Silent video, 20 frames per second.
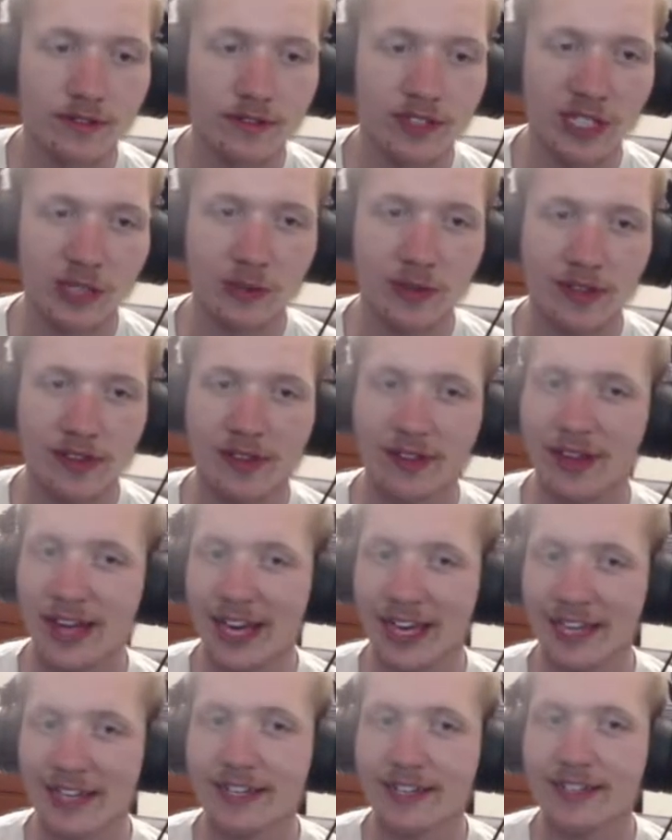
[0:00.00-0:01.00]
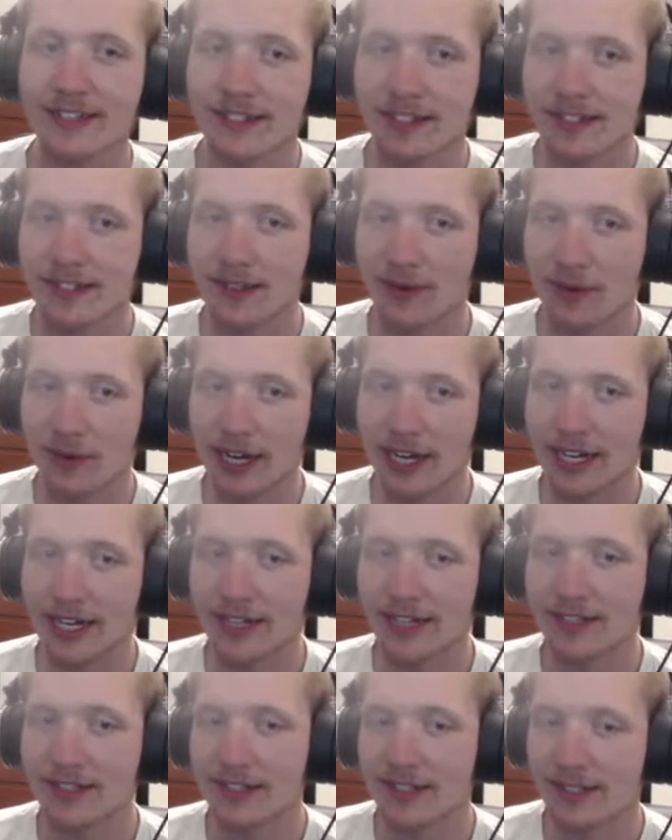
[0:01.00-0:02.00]
You would think,
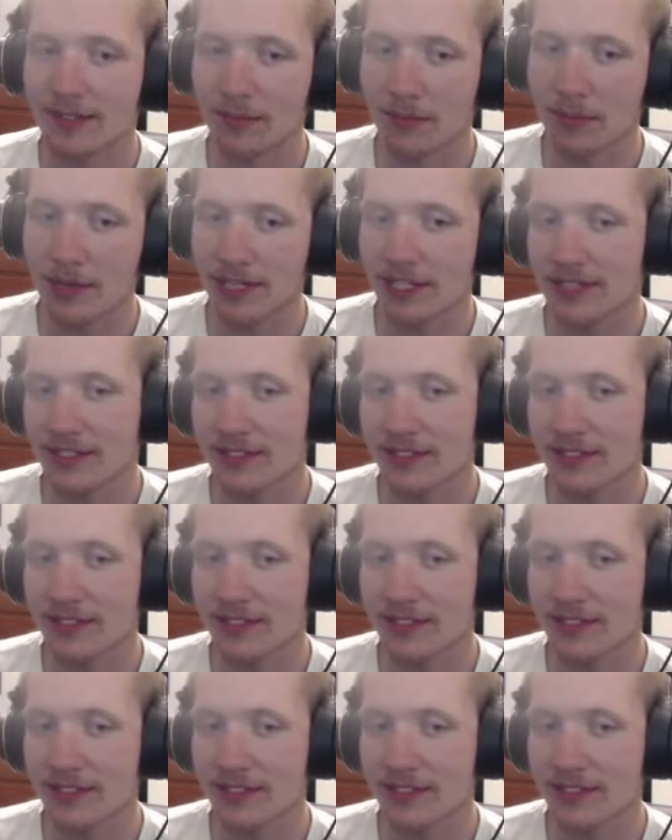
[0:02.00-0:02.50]
right? But